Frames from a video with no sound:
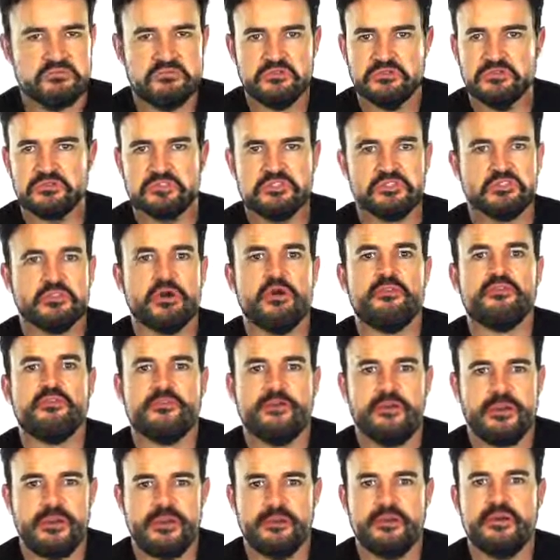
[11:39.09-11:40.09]
you just go
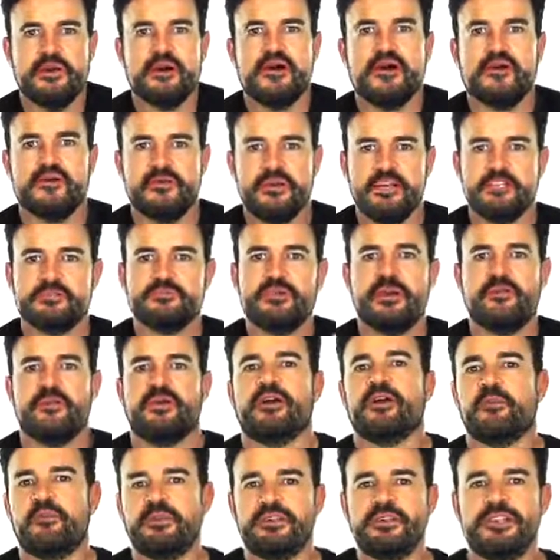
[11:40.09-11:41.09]
for it. That's my
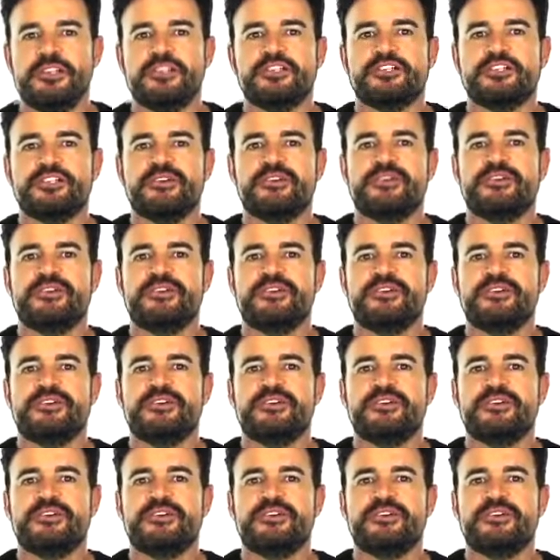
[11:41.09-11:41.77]
recommendation.